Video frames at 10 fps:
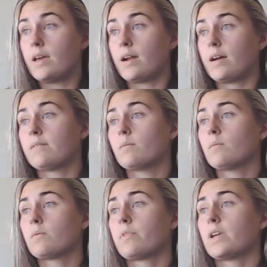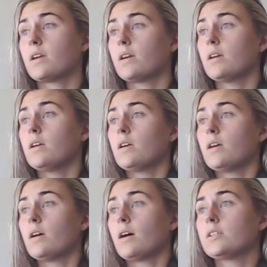And I think,
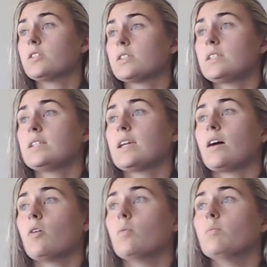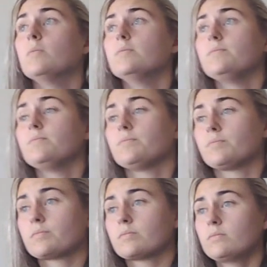I just need to get home
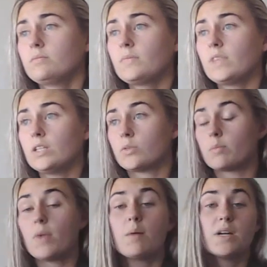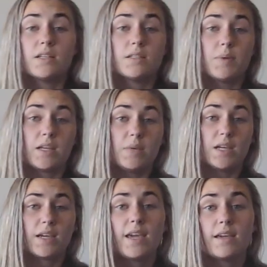to where Mama is baking
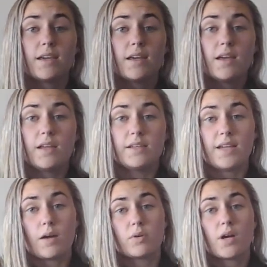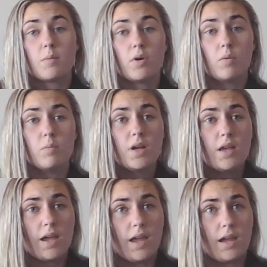me a cake, and Dad will come
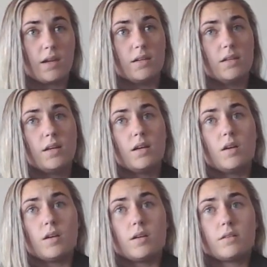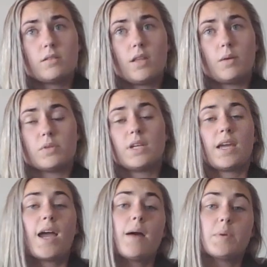home, and they will
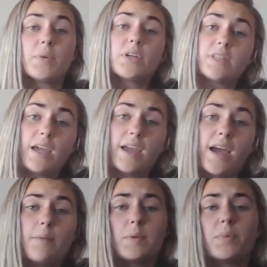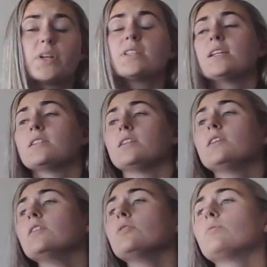sing, happy birthday to
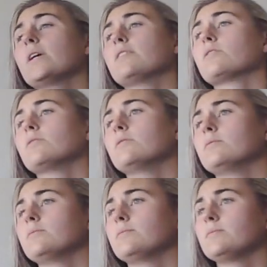you, Rachel."